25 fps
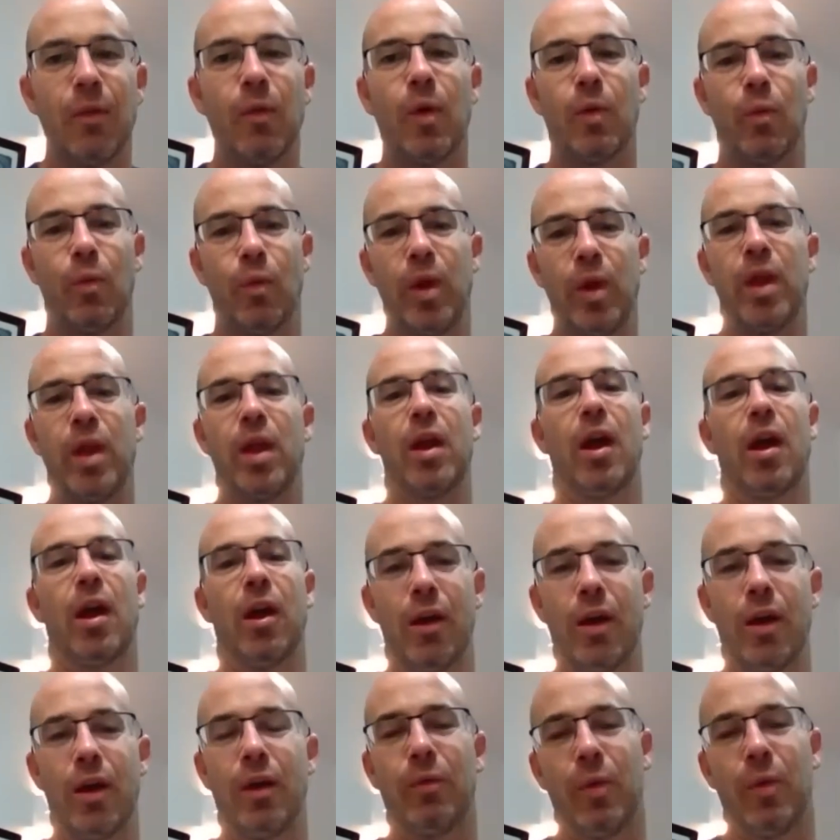and
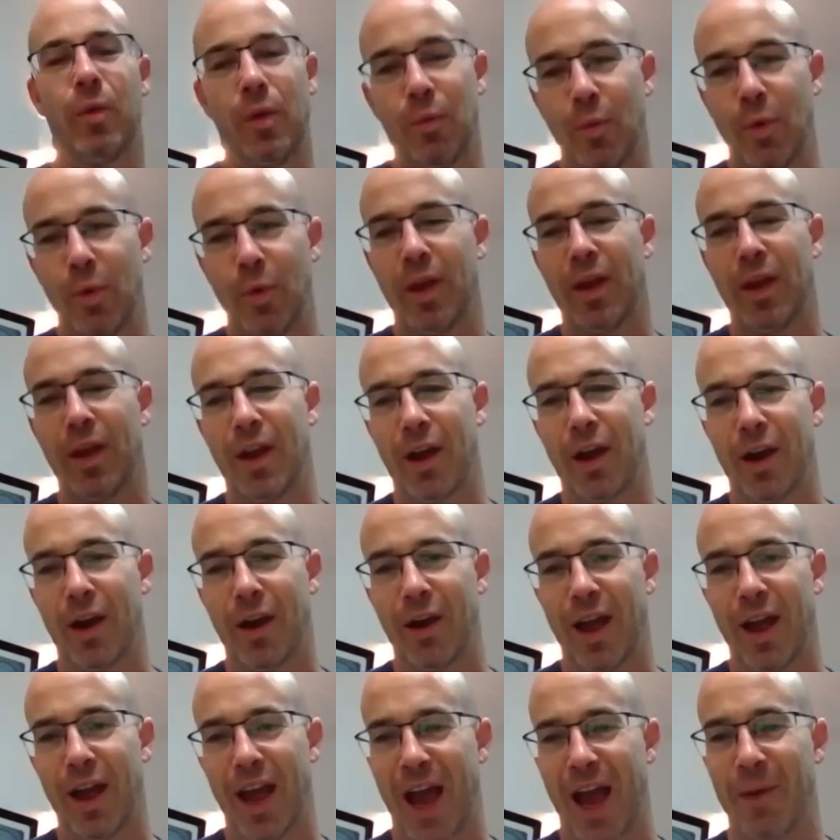when we
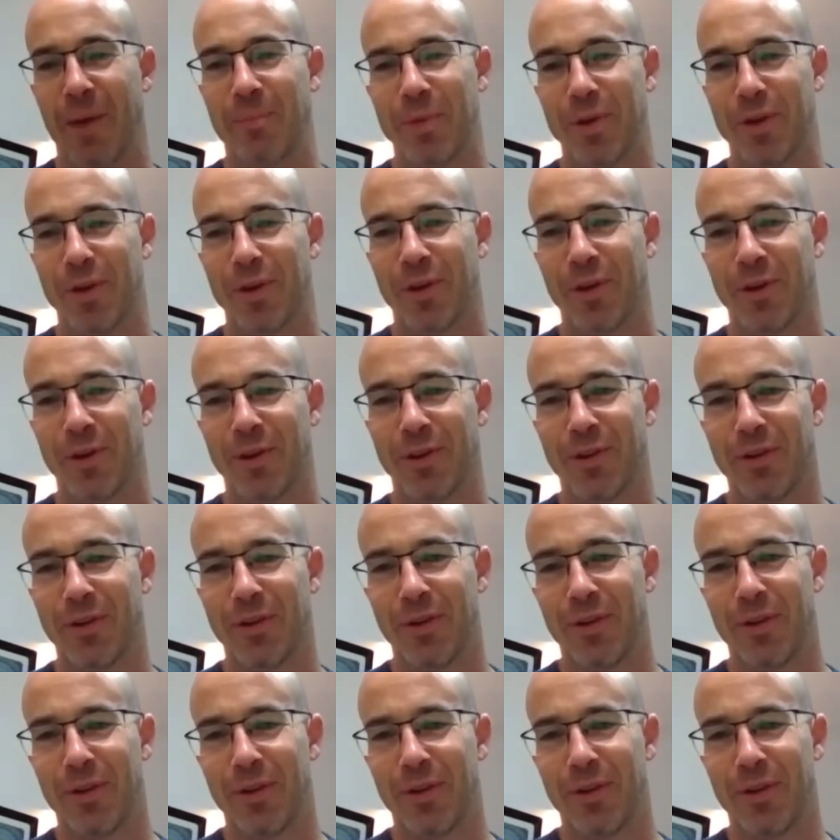are happier,